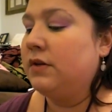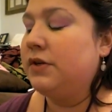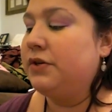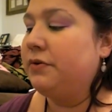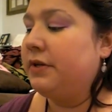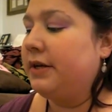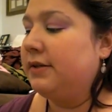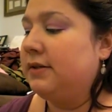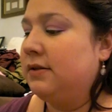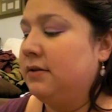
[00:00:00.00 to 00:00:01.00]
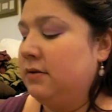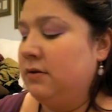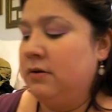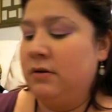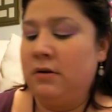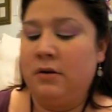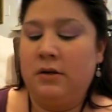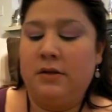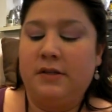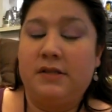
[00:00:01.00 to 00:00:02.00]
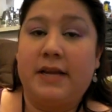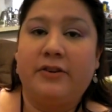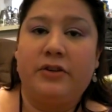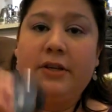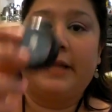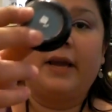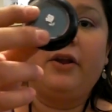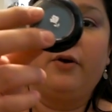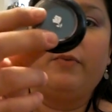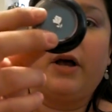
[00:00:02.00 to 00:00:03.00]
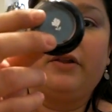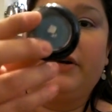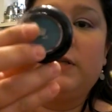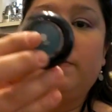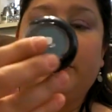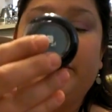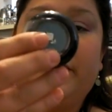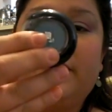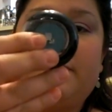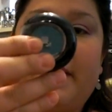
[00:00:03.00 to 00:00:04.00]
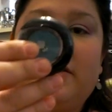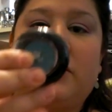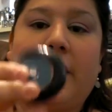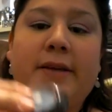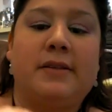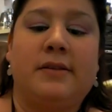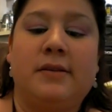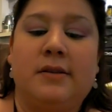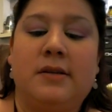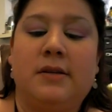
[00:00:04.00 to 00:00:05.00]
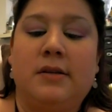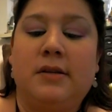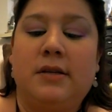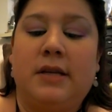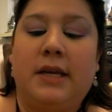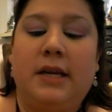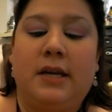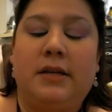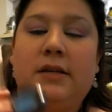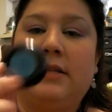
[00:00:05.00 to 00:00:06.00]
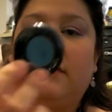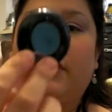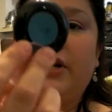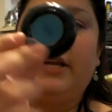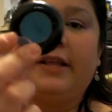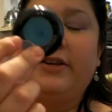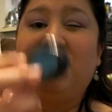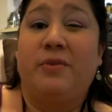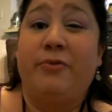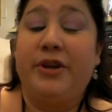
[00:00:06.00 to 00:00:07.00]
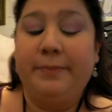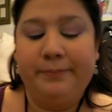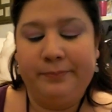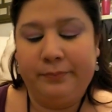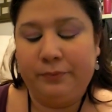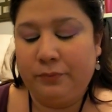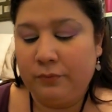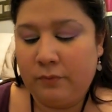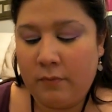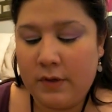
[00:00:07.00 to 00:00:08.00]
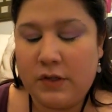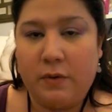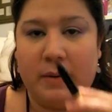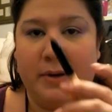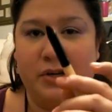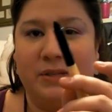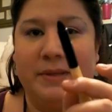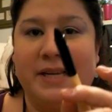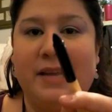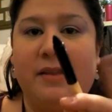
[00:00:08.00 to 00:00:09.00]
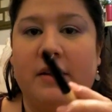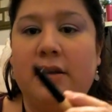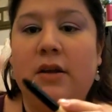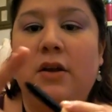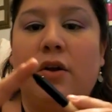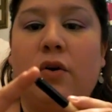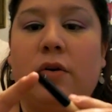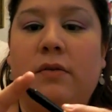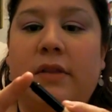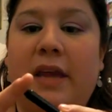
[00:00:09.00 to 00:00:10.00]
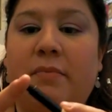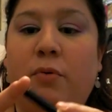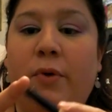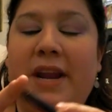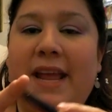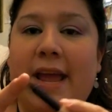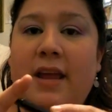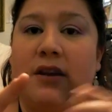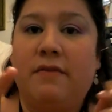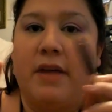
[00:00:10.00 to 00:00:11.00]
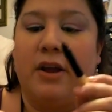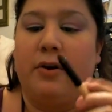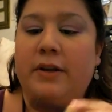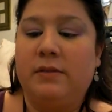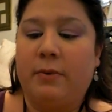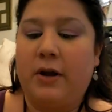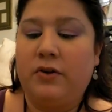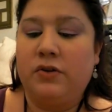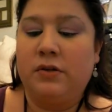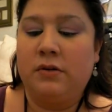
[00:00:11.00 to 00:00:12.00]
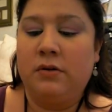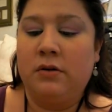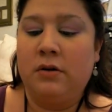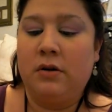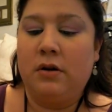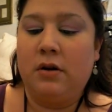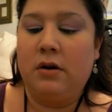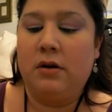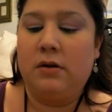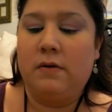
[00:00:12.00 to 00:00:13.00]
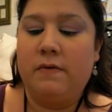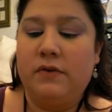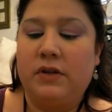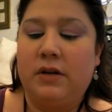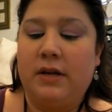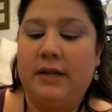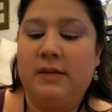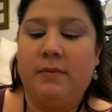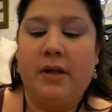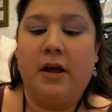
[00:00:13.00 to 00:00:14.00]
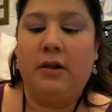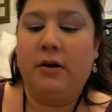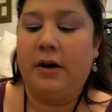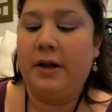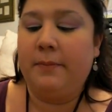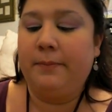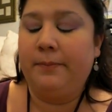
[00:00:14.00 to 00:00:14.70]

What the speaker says: To do this, this is actually a Lancome color. It's blue. It's Best Dressed. And it's very like shimmery. So what I'm going to do is I'm going to take that pointy end of that crease brush. I'm just going to get some of the color on it.